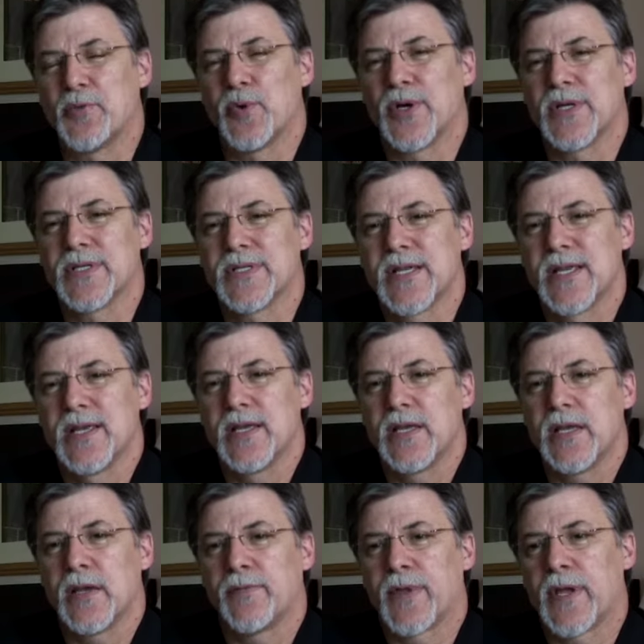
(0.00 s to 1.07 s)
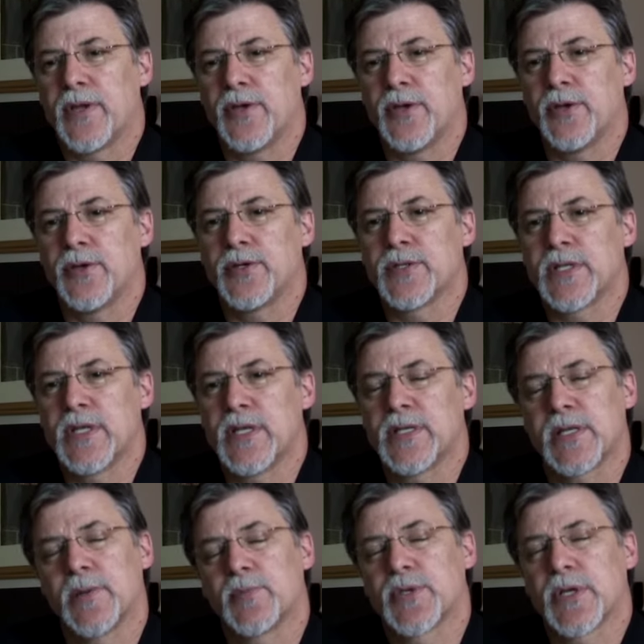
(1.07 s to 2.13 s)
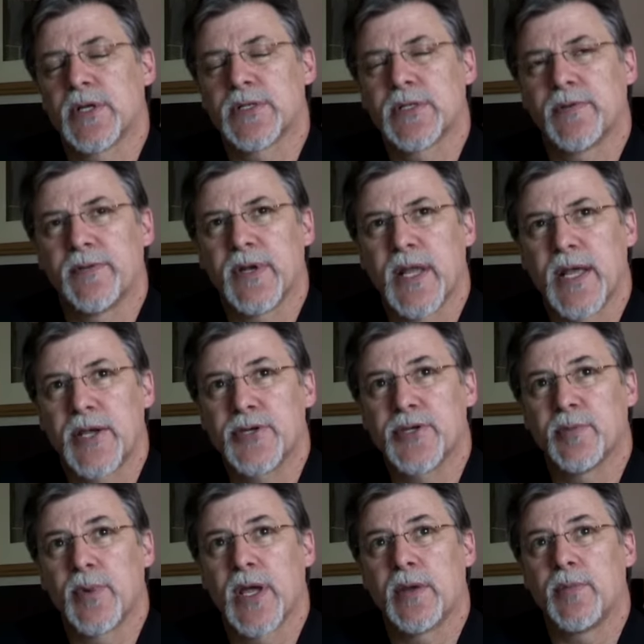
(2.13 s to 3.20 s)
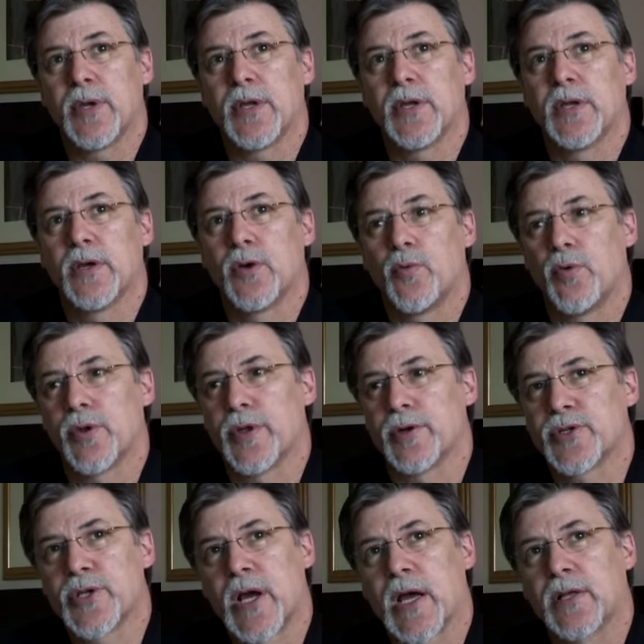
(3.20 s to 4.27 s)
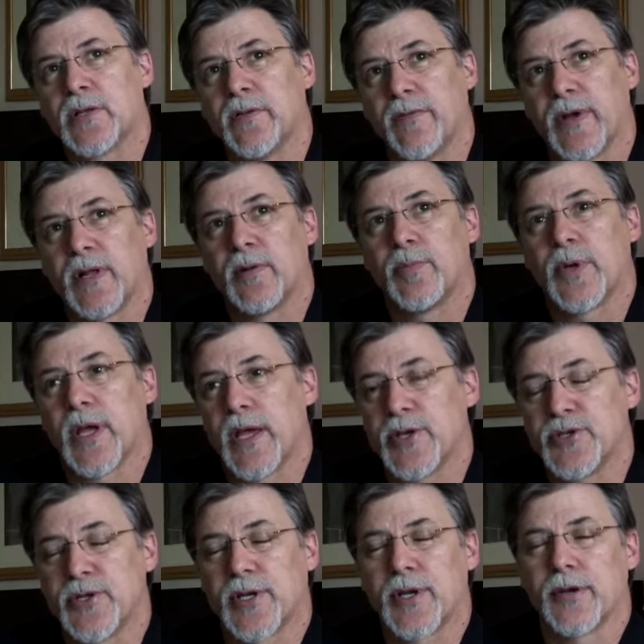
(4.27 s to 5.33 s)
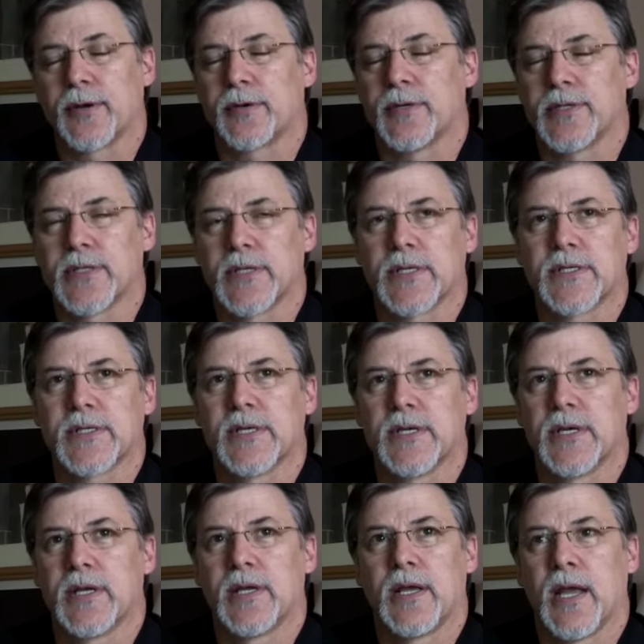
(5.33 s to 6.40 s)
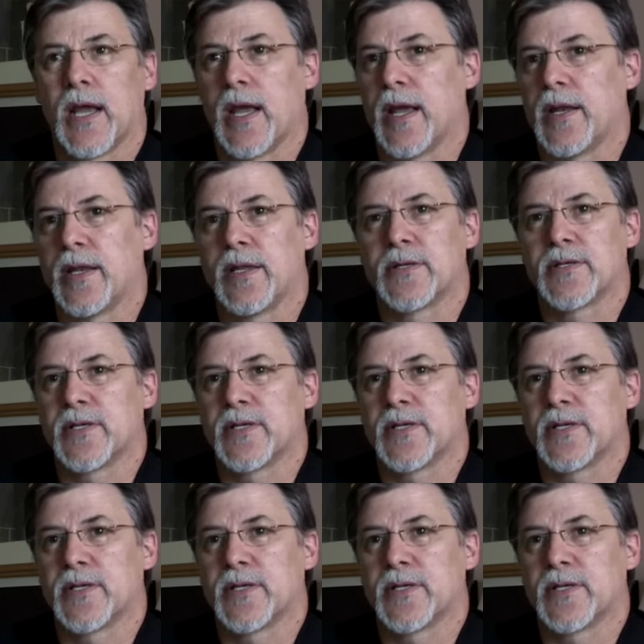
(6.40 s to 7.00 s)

was, if they use the stem cells of an Asian baby, will their child develop Asian characteristics? And it's